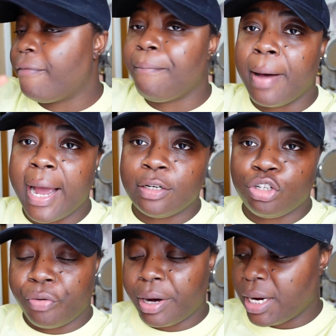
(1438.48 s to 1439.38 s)
my
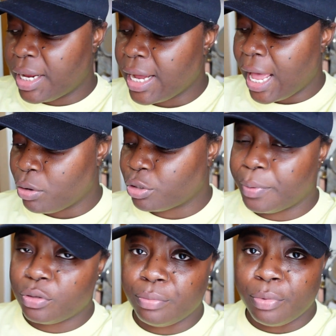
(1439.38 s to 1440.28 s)
training. I was
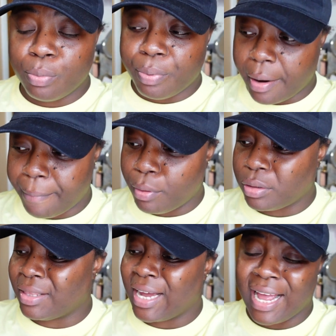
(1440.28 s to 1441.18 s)
supposed to meal prep,
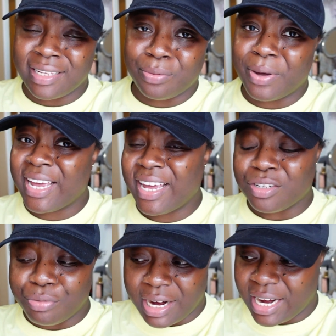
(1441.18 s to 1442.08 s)
but the guys, the way it
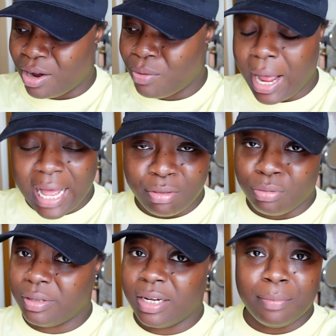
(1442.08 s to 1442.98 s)
is right now, I
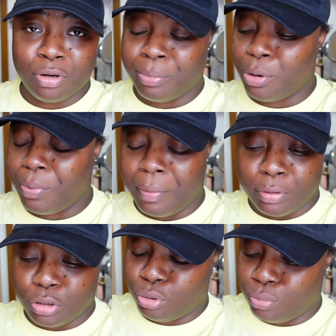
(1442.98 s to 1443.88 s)
don't think I'm gonna meal prep until